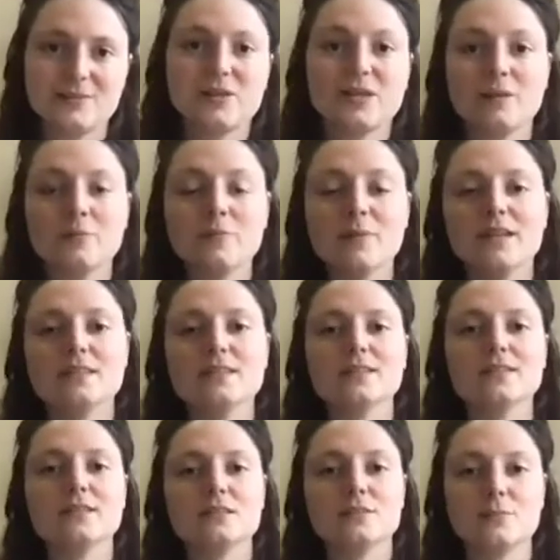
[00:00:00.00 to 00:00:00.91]
you can paint
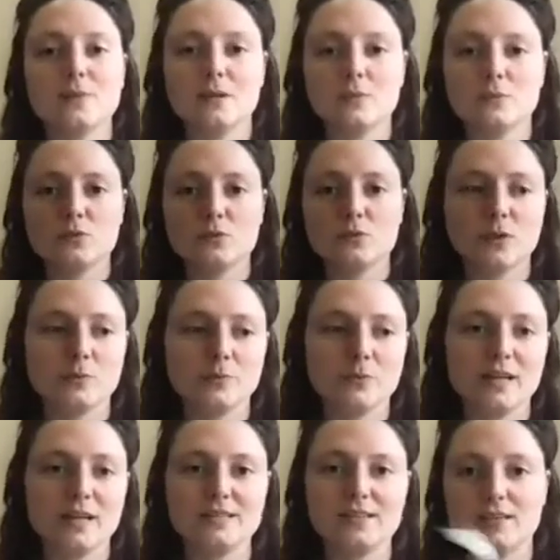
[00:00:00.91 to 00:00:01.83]
it, spray
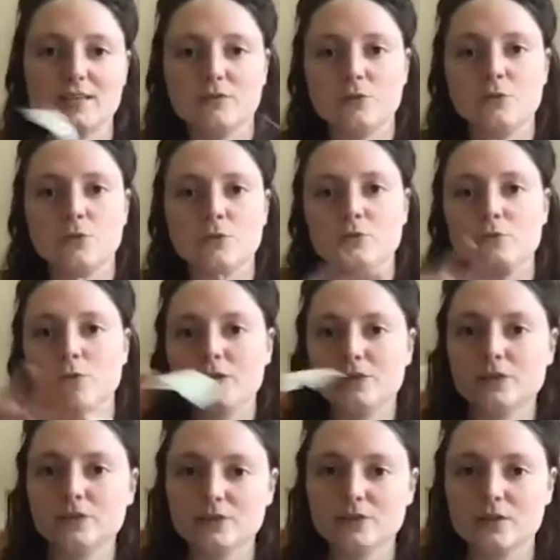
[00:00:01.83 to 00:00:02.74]
paint it if you want
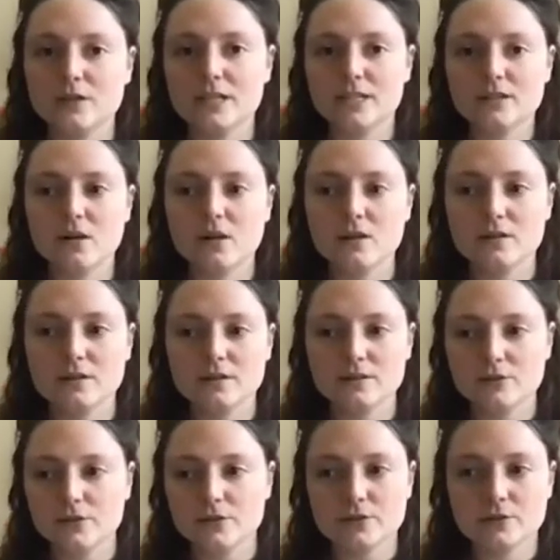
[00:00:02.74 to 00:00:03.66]
one solid color,
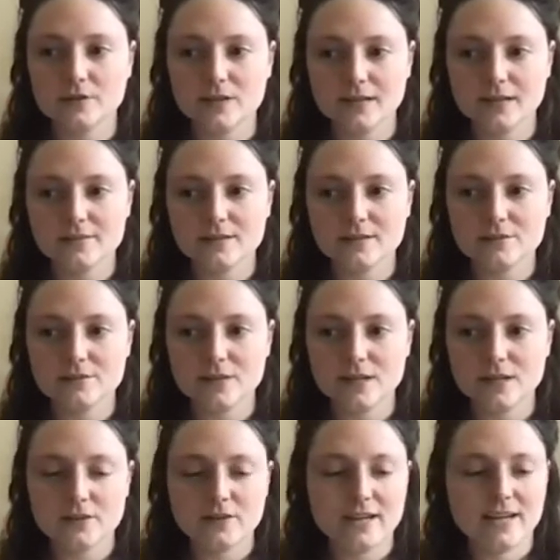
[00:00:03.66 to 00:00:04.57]
if you don't like the
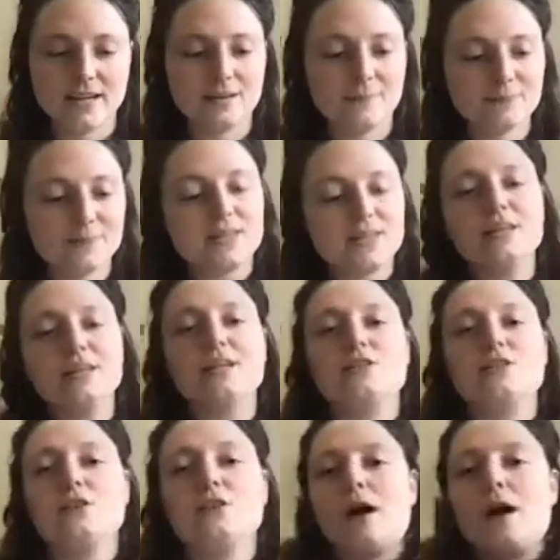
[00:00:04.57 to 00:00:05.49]
effect you get.
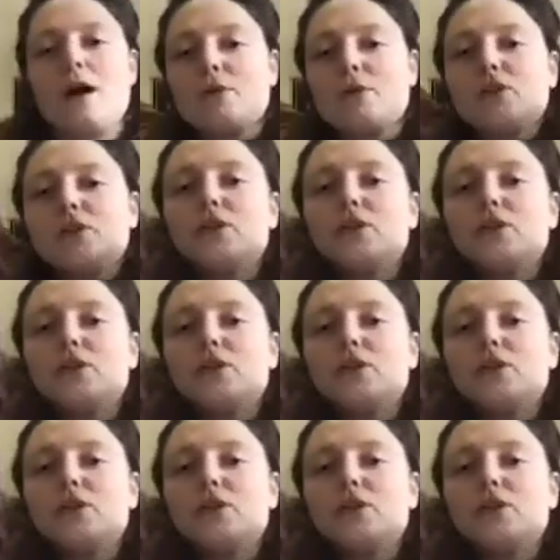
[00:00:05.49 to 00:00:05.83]
So I'm gonna